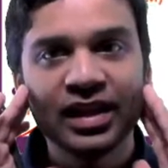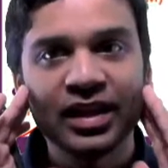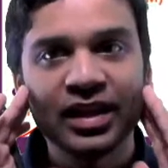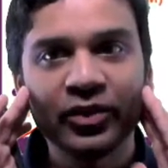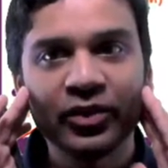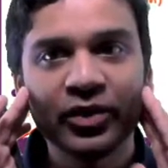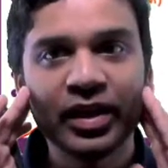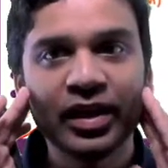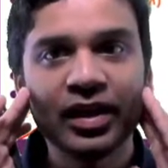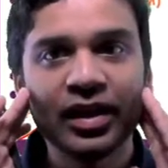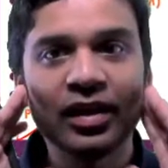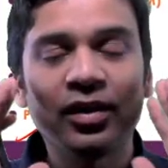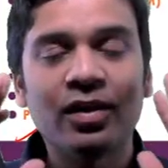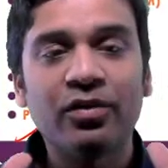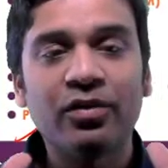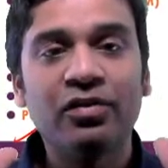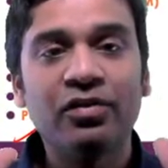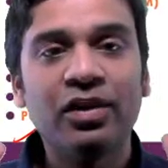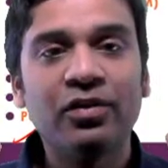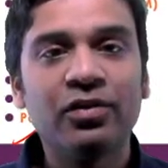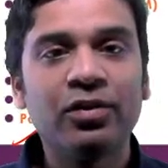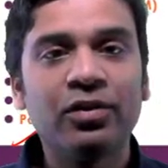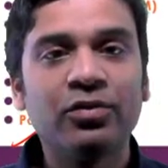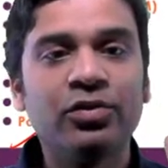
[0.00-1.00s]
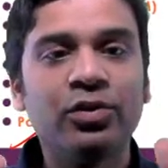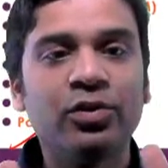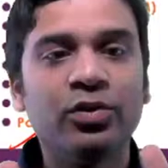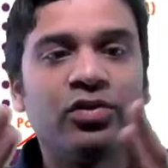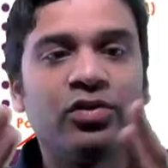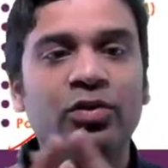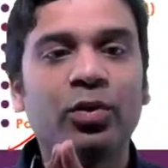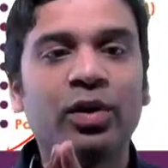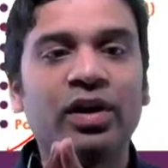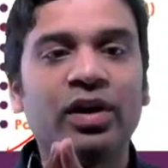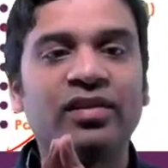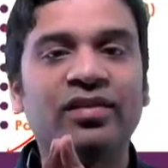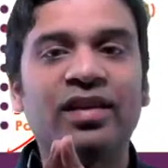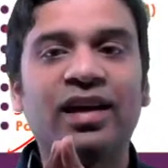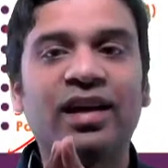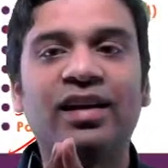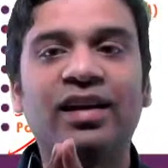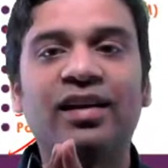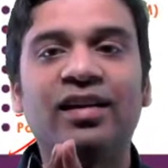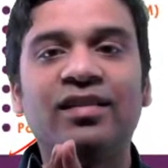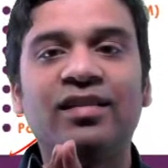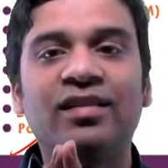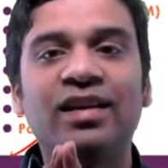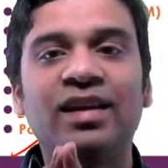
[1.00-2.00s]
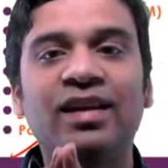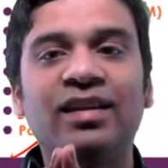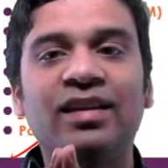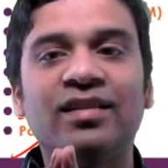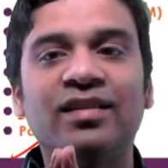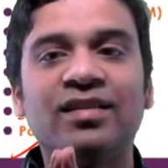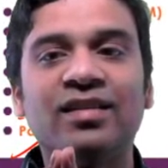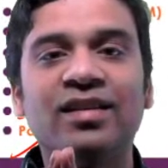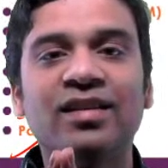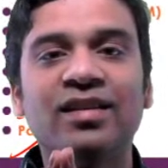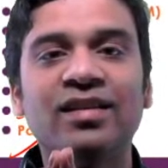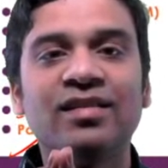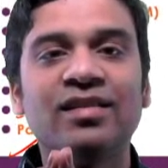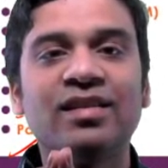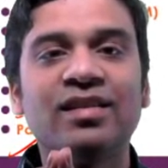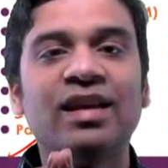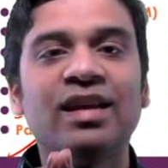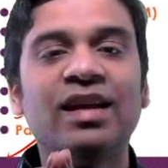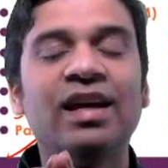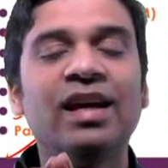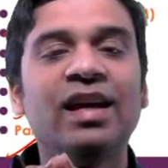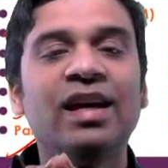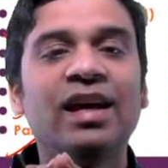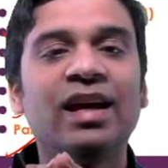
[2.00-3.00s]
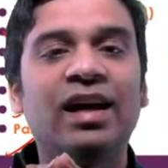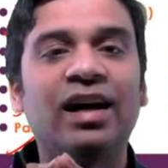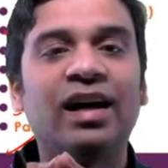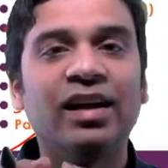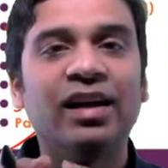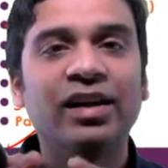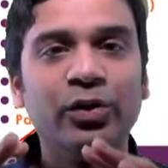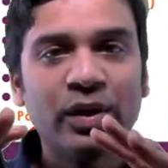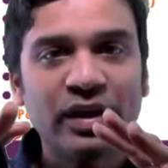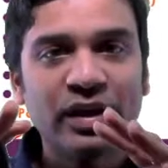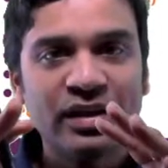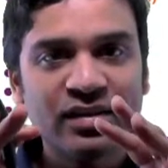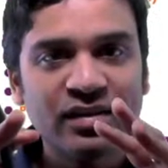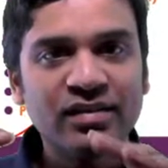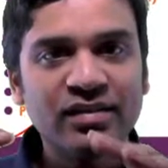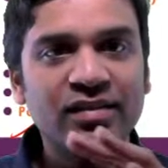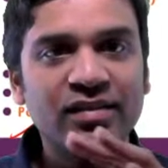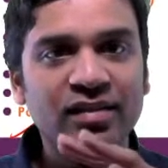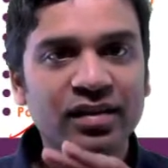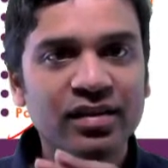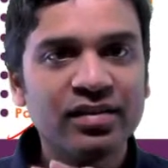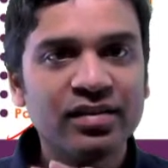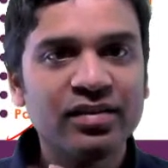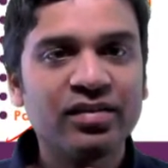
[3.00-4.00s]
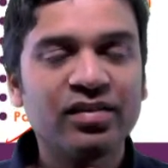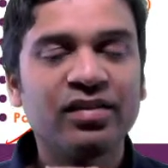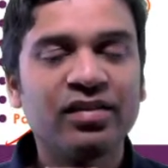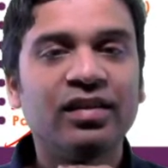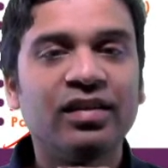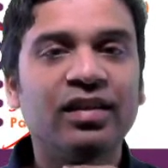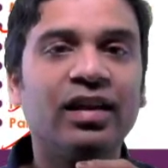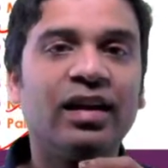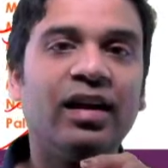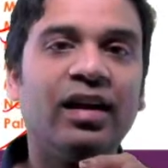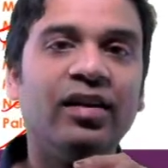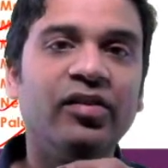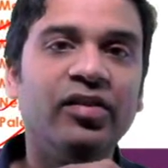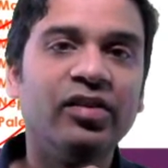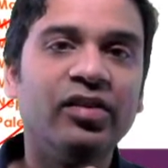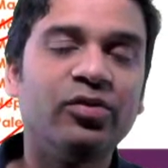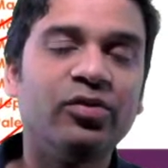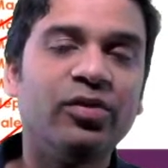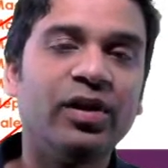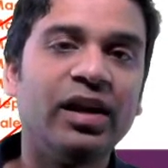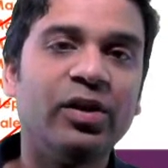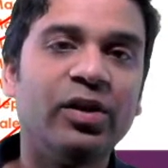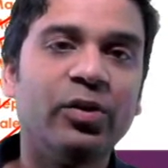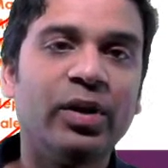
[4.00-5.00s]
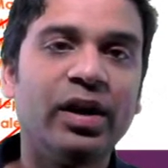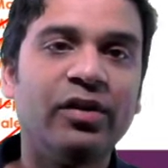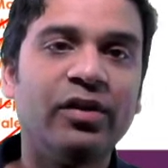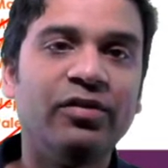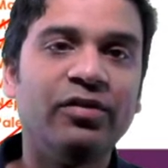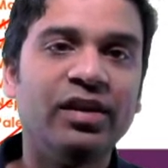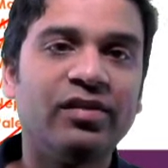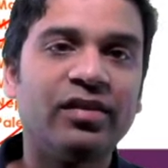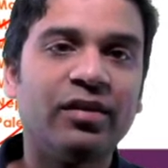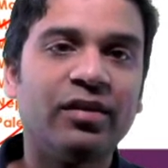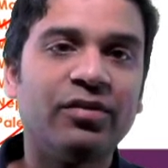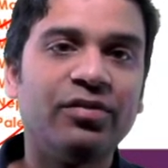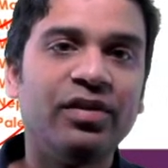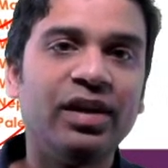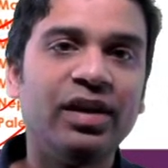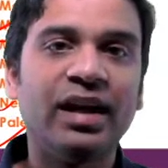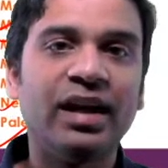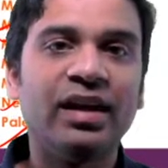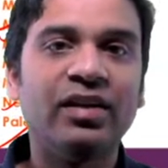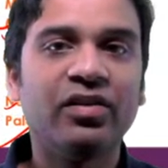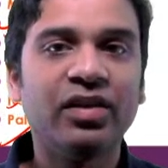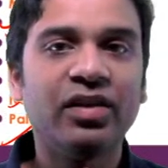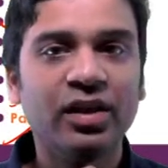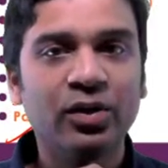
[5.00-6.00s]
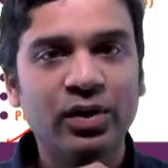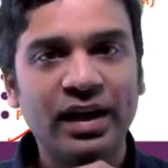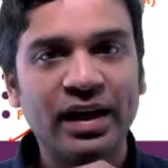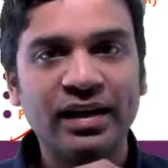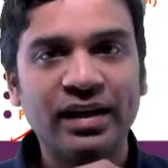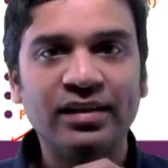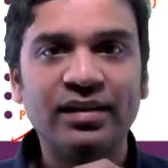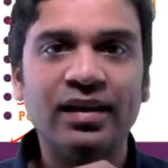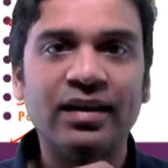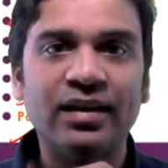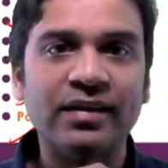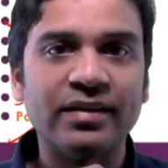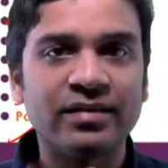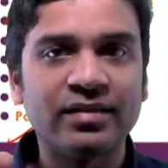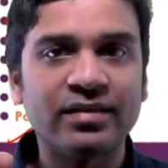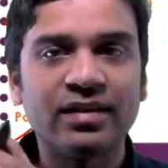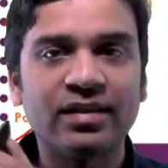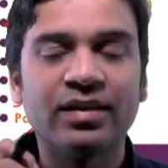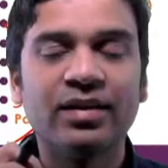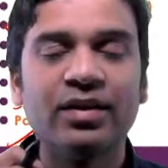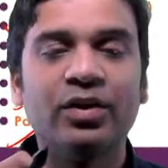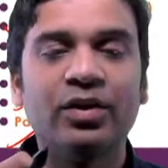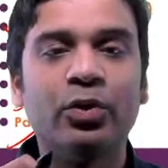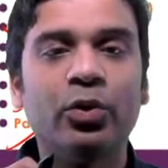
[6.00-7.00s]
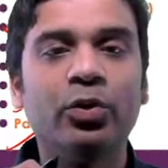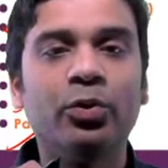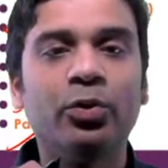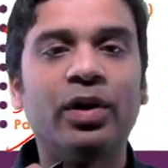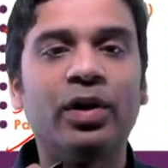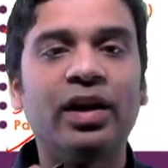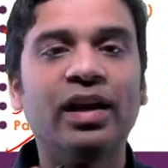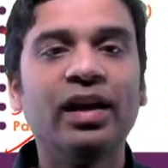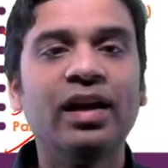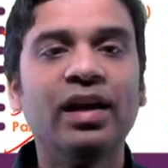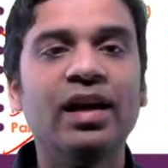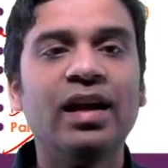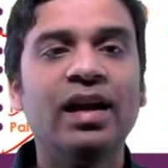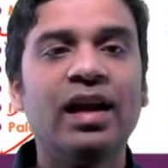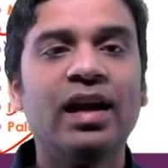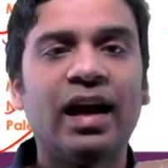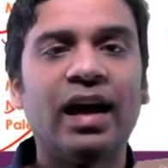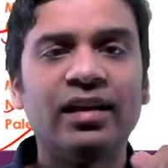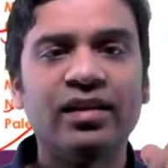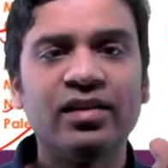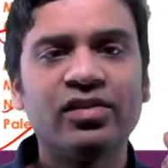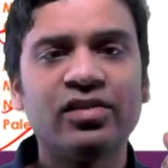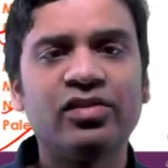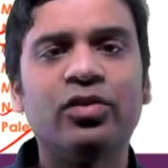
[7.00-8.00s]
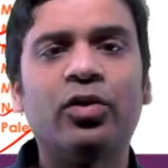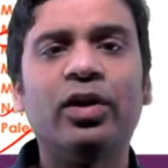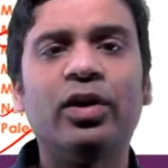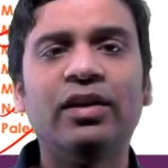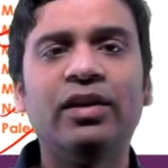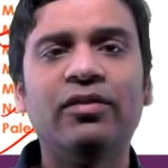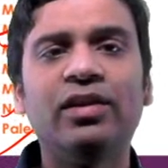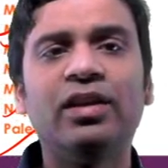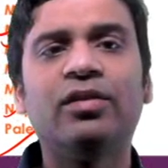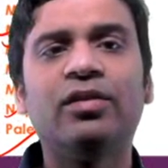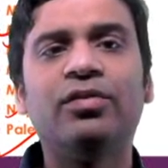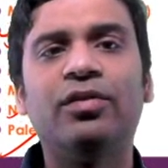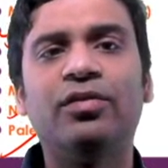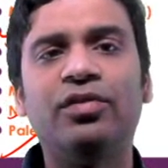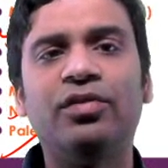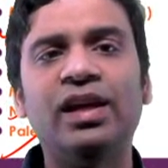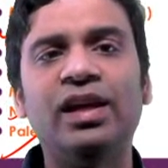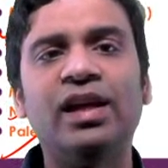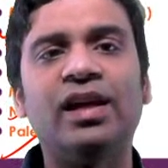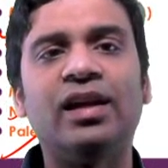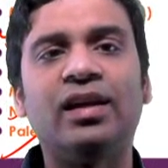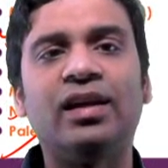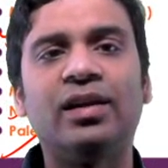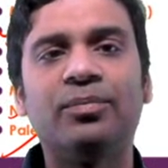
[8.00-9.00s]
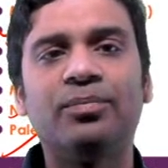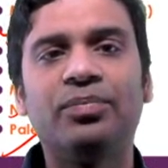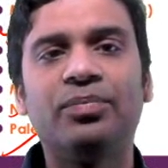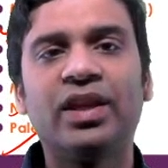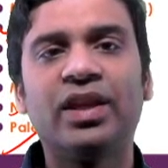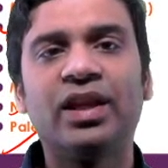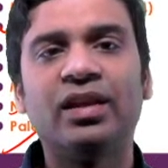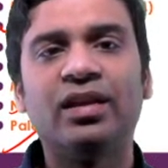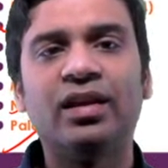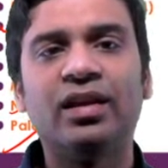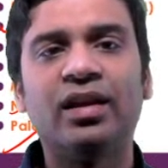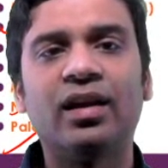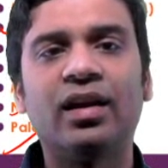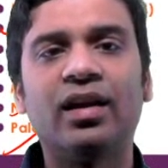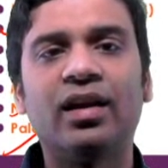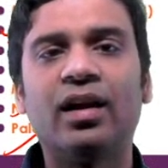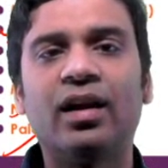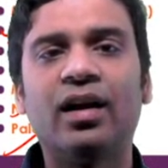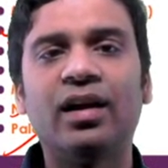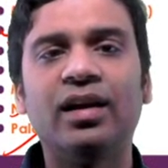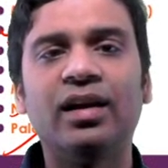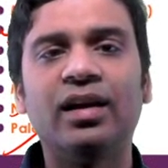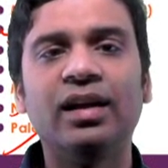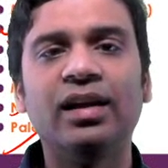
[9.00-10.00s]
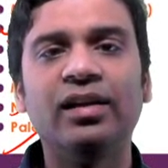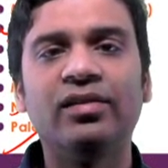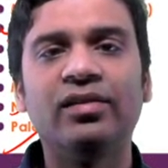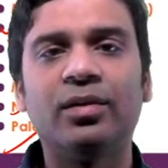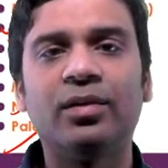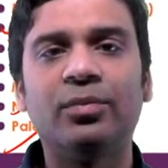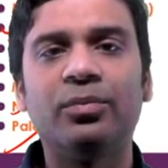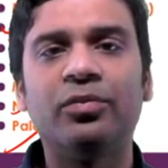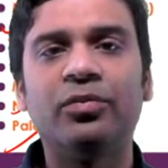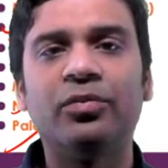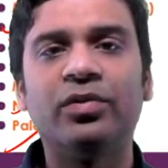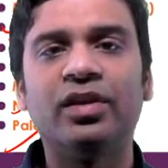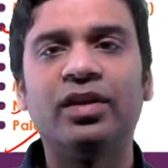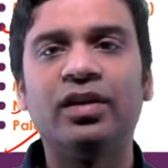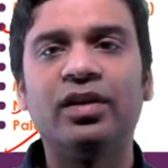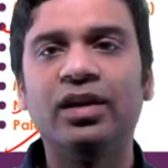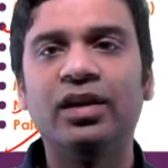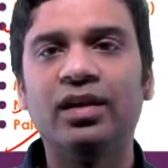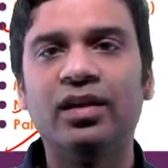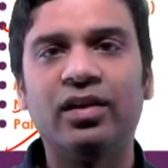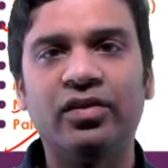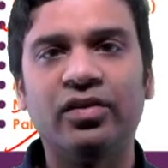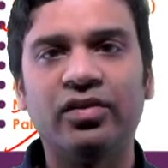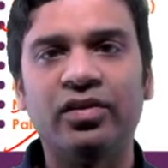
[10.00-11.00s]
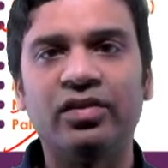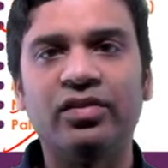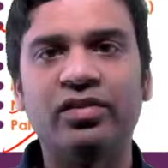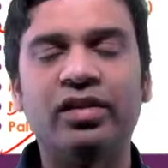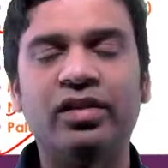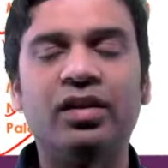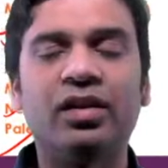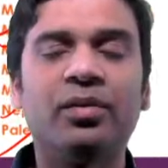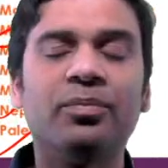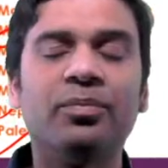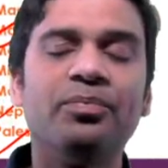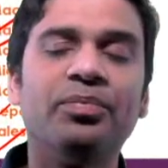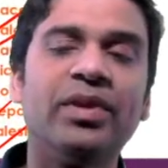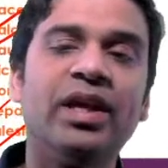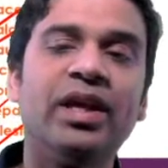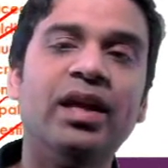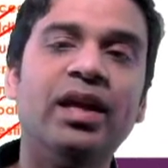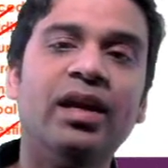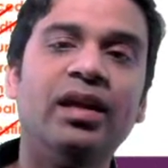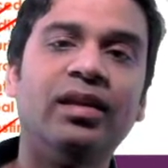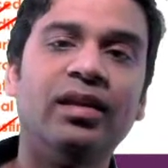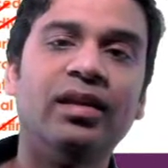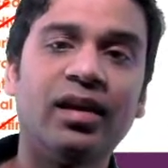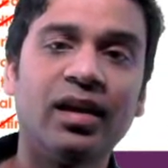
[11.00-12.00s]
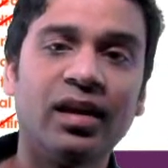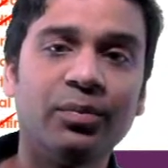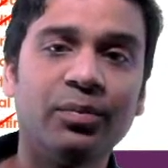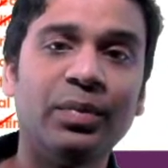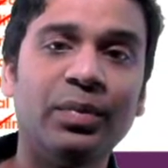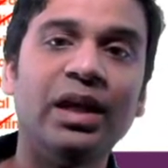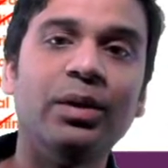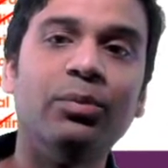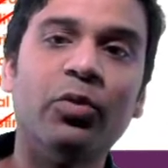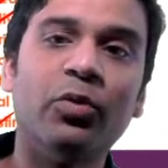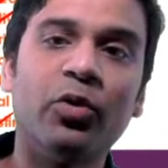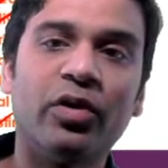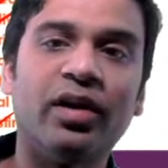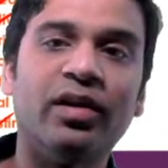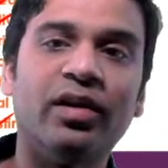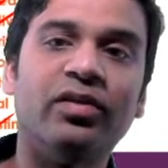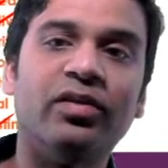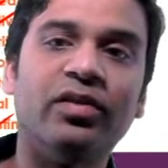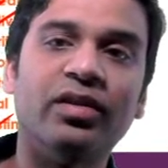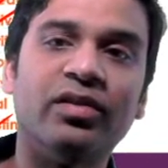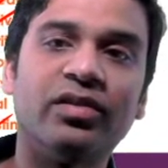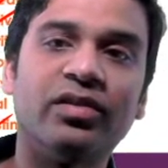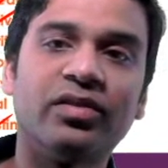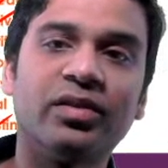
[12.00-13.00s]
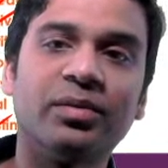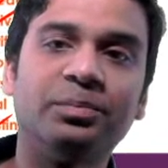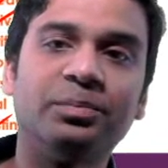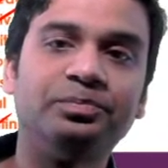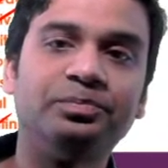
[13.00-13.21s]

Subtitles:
Okay, every one of you is so excited seeing this list. You can just search the countries where you get visa-free entry. You'll get the list. Don't worry. And this is not even the 58. There are hardly some 30 countries here. There are many more countries.